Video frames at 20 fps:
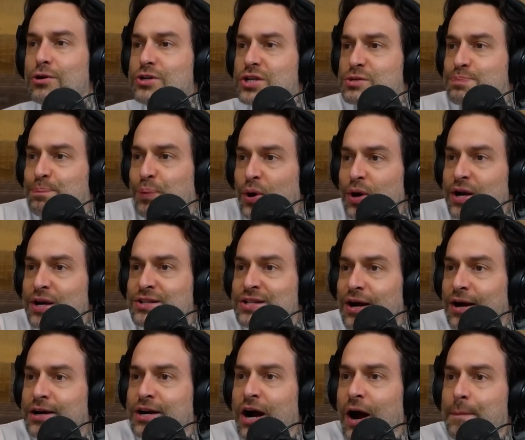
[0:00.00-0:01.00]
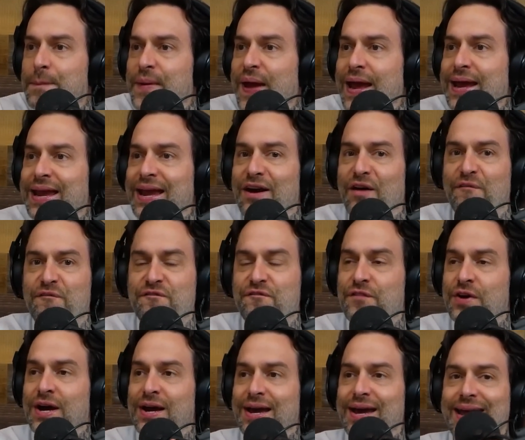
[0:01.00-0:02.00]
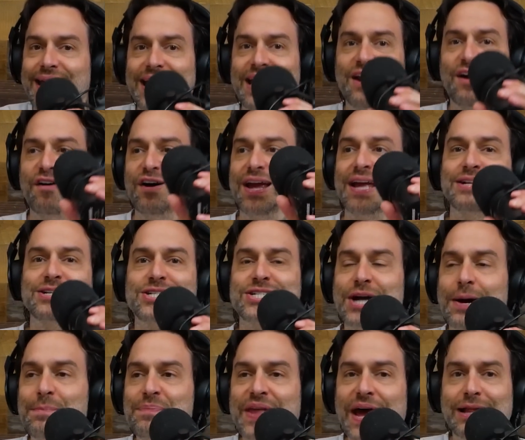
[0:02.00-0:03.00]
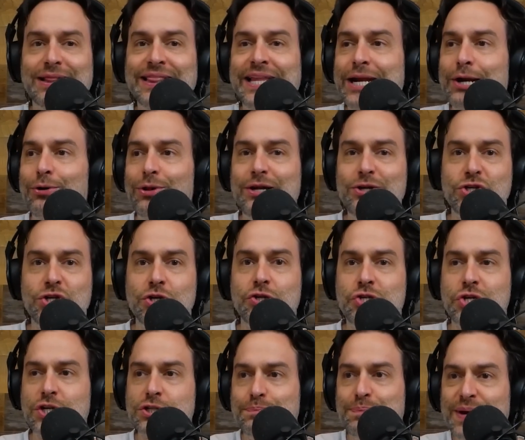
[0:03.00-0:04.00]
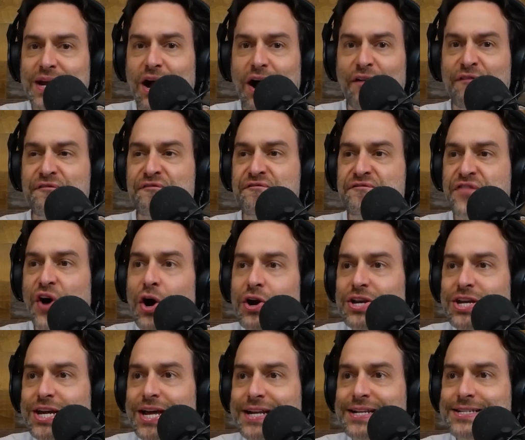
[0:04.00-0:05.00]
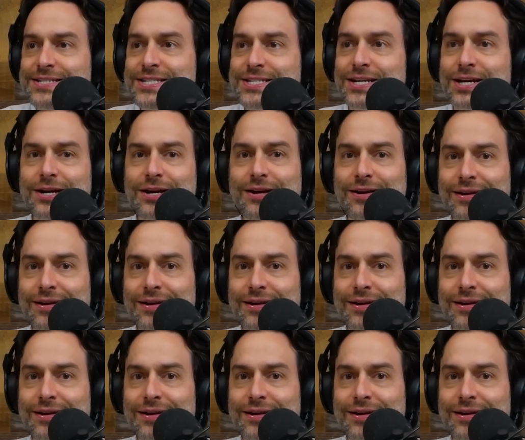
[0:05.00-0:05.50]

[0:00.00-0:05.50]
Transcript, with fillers: You're just putting a cupcake in a. In something that literally should just be a Funyuns.